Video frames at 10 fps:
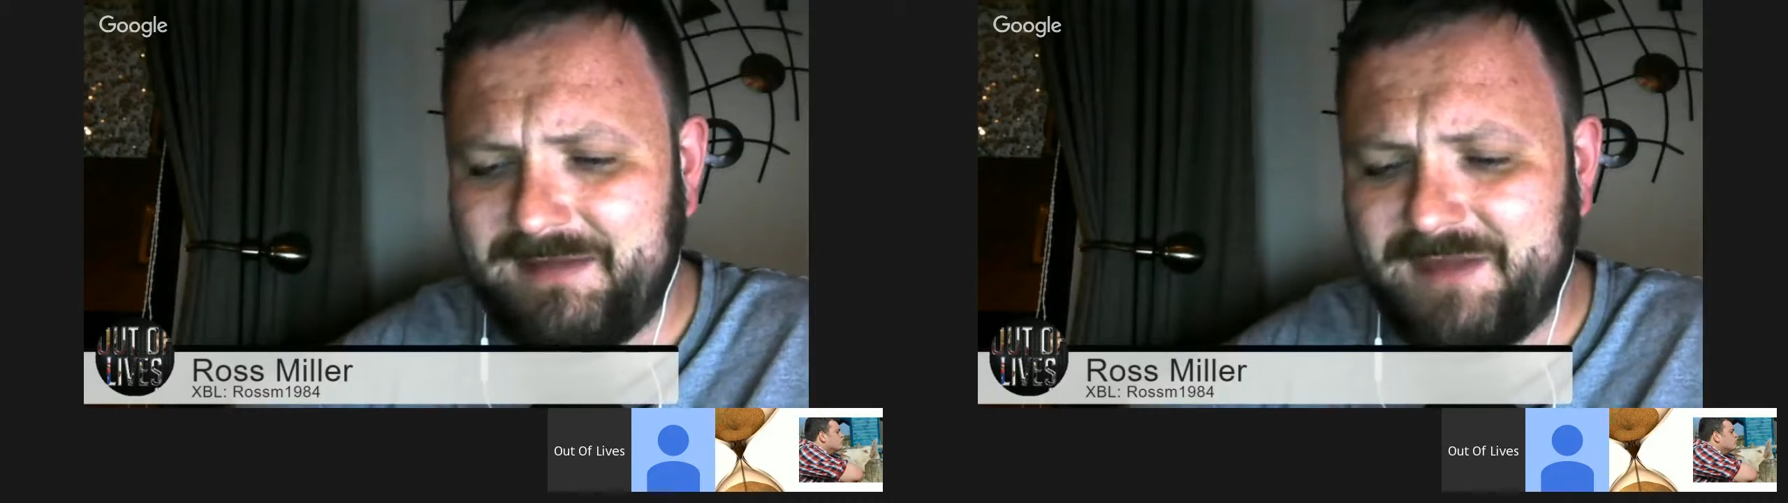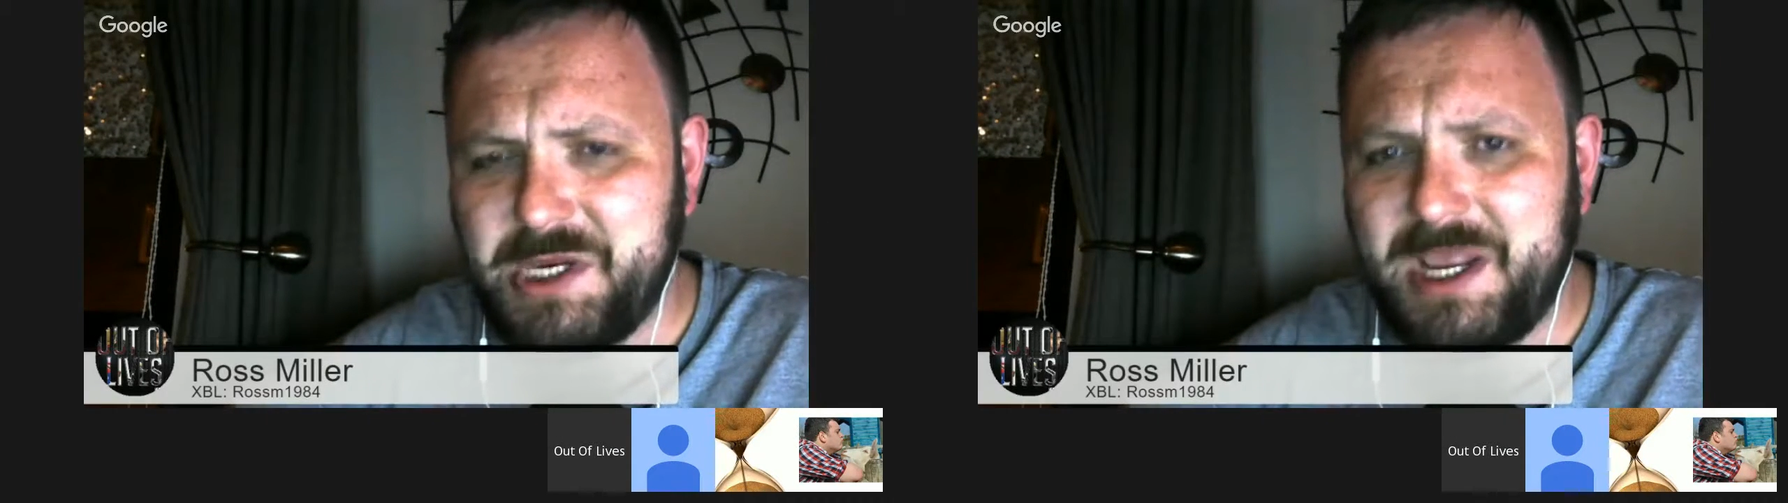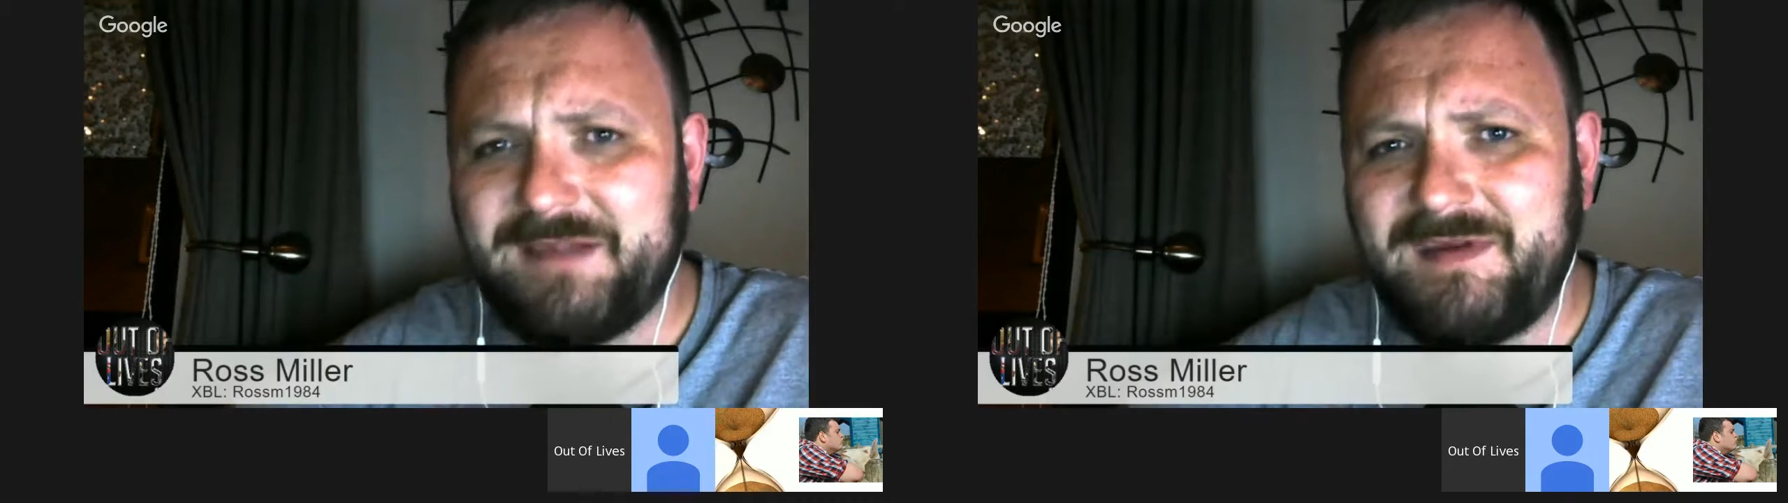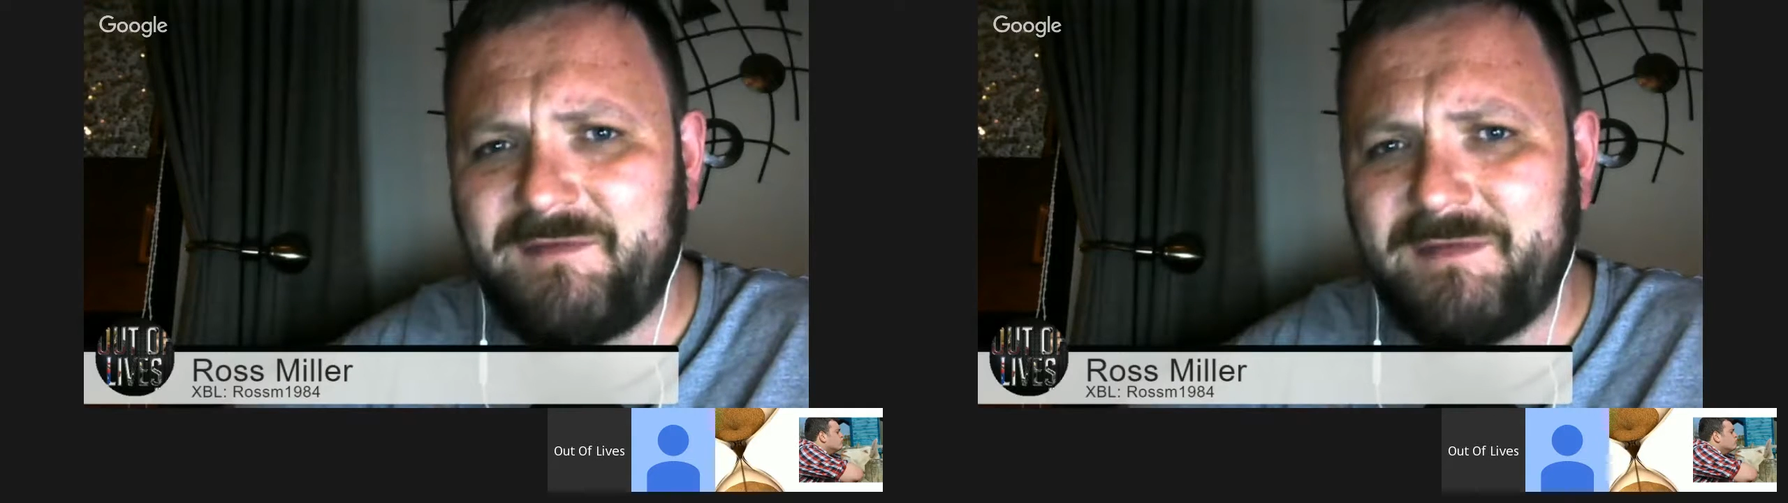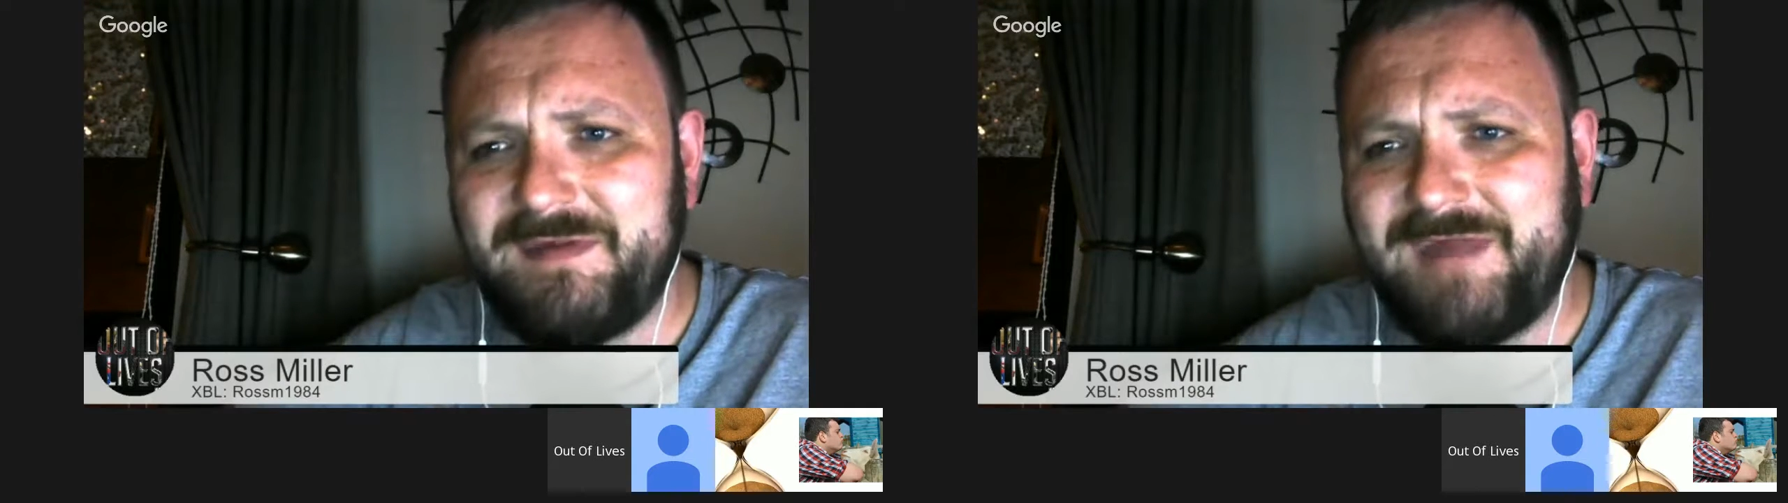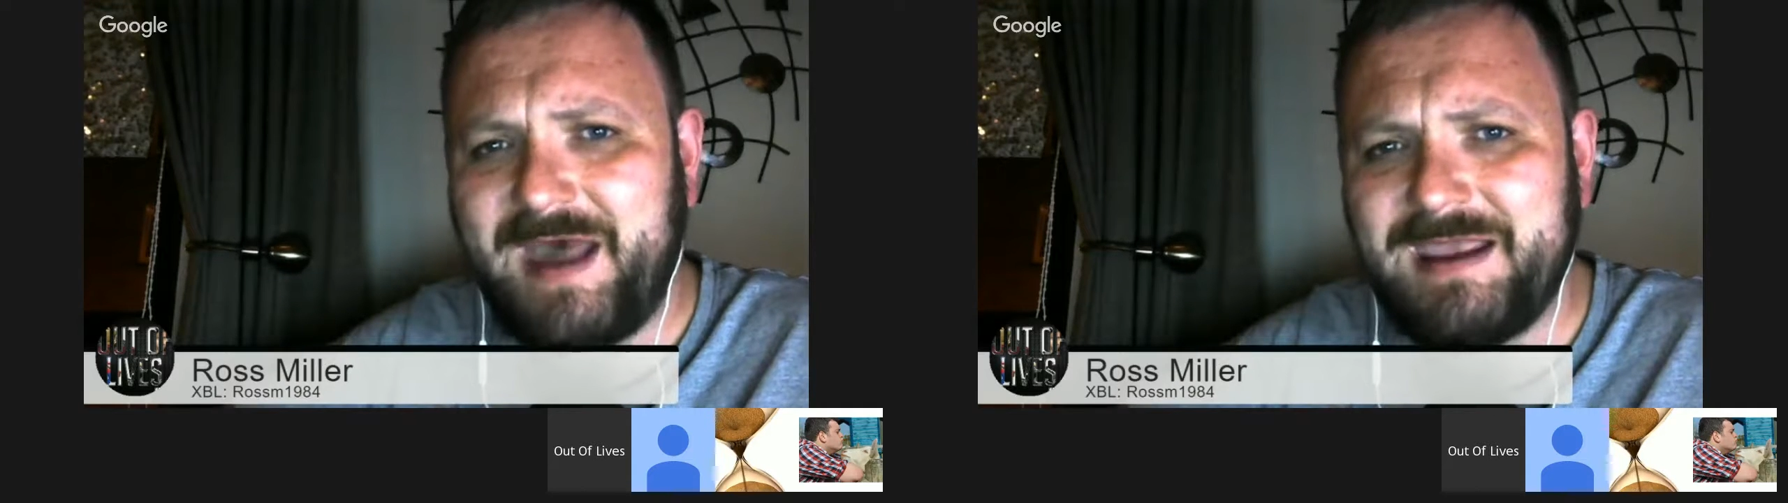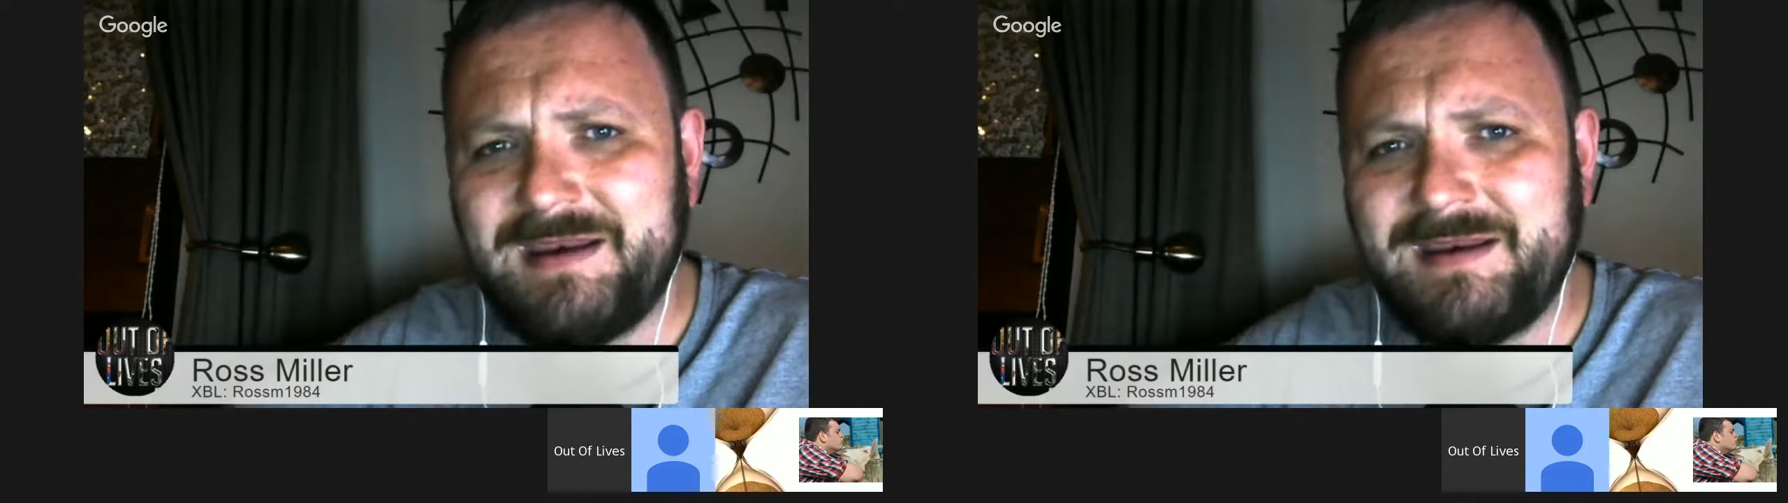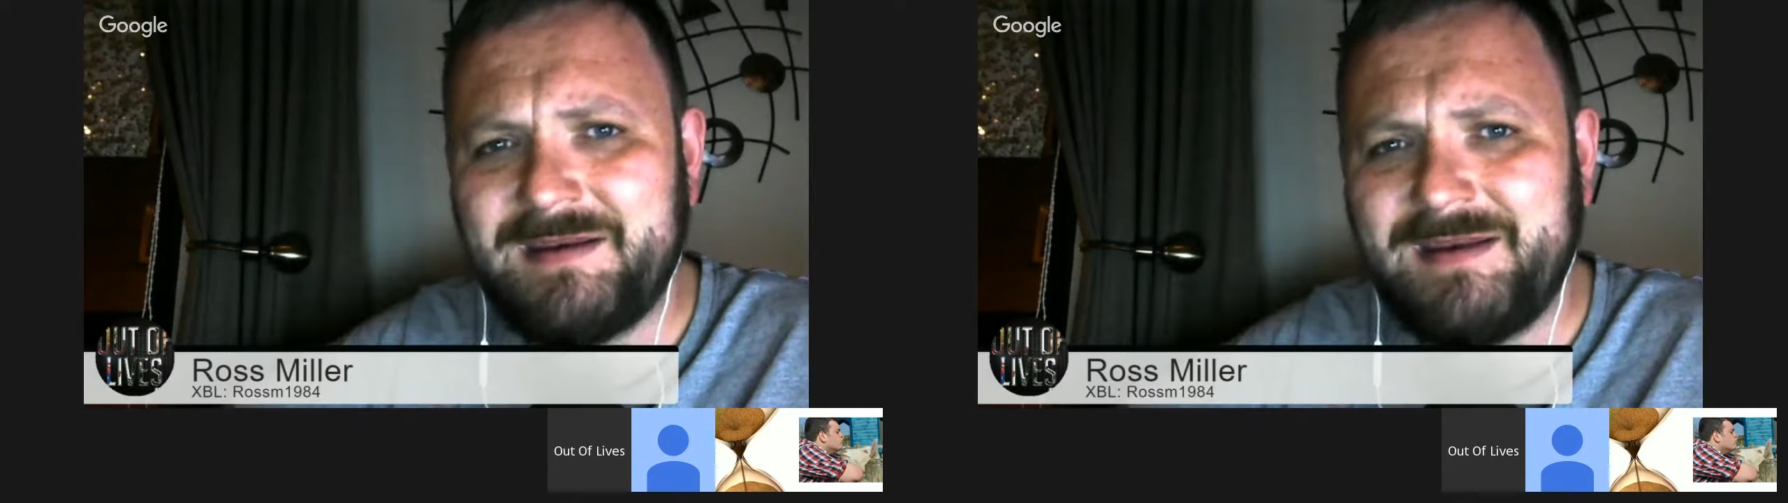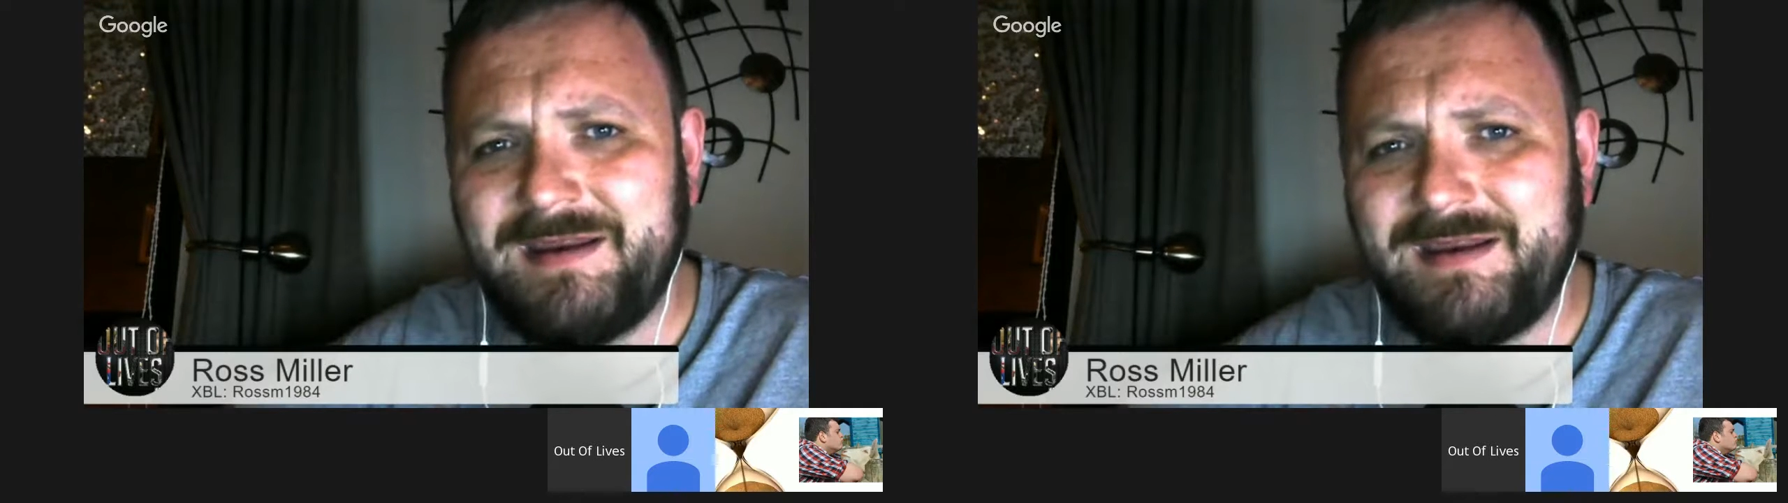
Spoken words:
ejected from his Titan.